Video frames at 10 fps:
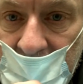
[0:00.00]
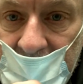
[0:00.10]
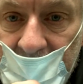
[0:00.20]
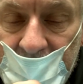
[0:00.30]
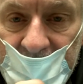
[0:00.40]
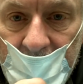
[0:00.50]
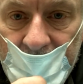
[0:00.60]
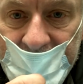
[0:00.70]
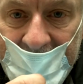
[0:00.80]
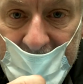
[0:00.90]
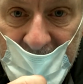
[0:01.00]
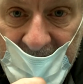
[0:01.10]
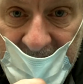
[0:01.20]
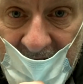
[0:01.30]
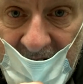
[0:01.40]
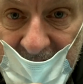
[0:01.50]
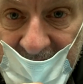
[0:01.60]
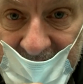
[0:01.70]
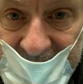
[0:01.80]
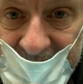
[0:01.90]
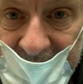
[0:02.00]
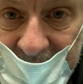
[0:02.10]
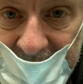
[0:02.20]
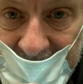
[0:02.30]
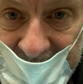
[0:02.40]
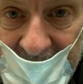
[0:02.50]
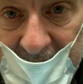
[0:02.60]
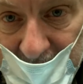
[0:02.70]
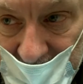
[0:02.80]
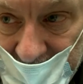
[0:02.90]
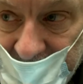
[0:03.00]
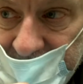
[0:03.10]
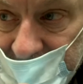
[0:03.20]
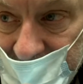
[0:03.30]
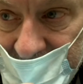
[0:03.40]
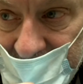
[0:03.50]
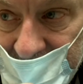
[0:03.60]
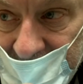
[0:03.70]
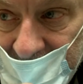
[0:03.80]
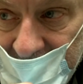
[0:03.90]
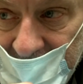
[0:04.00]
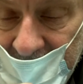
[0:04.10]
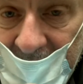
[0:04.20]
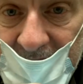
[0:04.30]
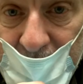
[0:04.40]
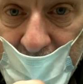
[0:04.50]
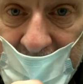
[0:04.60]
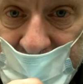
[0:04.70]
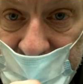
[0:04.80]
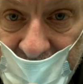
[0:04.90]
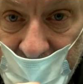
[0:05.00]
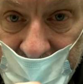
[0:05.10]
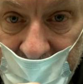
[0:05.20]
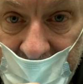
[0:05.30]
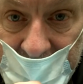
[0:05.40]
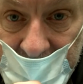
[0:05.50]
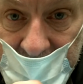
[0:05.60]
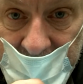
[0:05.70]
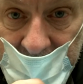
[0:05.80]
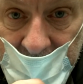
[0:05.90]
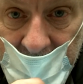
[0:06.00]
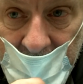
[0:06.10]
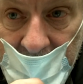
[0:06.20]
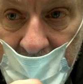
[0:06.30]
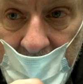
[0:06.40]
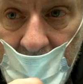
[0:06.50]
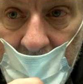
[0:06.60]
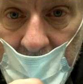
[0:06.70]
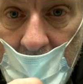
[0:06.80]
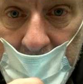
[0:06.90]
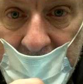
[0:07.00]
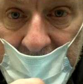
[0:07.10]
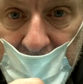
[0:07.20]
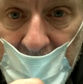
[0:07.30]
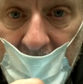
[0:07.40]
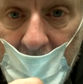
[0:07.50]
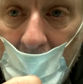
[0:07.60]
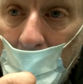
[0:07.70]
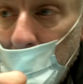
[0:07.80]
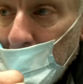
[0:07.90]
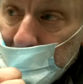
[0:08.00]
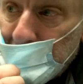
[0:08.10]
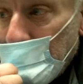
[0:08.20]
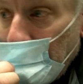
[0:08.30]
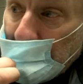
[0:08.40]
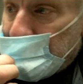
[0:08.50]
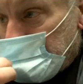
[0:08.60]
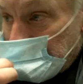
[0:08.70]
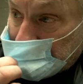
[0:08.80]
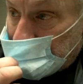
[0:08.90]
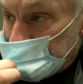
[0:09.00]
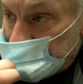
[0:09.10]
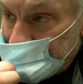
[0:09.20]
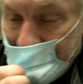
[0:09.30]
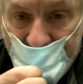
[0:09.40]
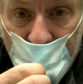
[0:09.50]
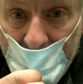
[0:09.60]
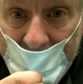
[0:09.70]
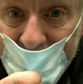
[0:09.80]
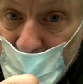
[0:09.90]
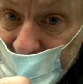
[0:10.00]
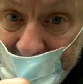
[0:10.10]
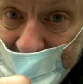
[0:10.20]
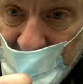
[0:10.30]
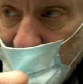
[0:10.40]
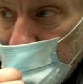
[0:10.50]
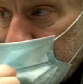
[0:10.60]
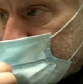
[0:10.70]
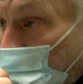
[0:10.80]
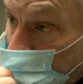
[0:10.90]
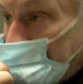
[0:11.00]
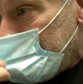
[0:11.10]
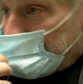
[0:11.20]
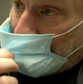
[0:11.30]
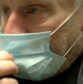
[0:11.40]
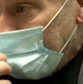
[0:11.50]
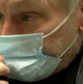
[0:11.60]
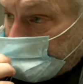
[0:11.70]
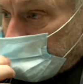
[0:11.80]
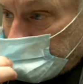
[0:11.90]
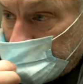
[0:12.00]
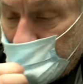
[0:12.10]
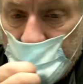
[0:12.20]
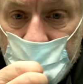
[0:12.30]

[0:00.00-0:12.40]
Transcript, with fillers: Now you'll notice I have my comments disabled. The reason for that, a lot of people, oh, that's bad for you. I've heard that garbage. Oh, that's bad for you.